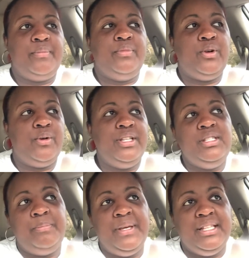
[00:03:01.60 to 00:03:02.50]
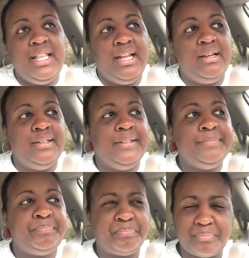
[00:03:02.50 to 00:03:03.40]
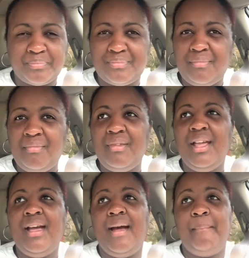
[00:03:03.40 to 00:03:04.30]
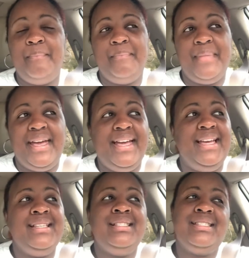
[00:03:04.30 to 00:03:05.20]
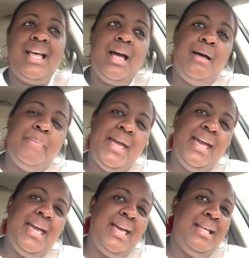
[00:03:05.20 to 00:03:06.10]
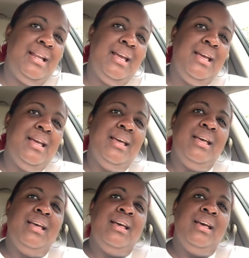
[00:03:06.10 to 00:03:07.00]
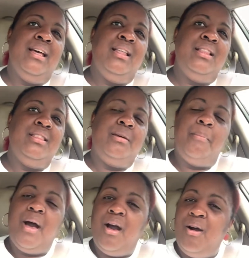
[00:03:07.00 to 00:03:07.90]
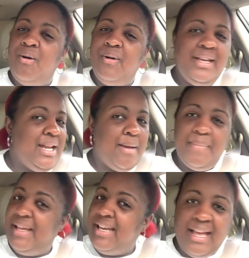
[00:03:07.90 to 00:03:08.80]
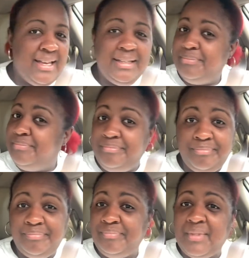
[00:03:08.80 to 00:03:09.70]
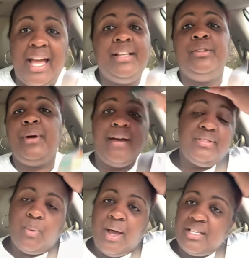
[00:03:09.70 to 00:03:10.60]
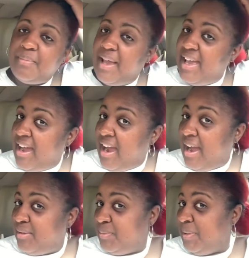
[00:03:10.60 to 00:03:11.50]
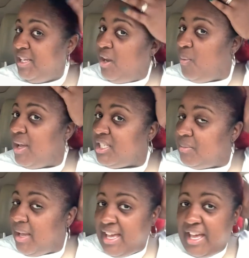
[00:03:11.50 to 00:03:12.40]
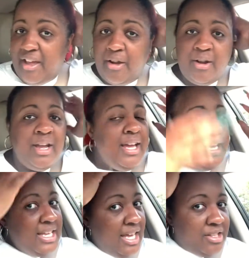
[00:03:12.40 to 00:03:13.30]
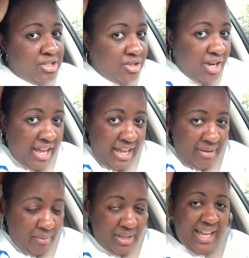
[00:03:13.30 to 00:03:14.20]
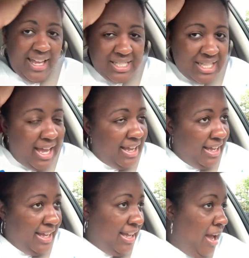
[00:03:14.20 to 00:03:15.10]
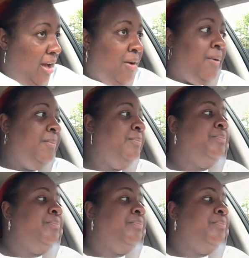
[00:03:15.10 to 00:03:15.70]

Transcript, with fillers: I'm going to pick that up. I may stop at the mall and I may not. I do have to wash my hair. I was planning on washing my hair yesterday, well, last night, and y'all,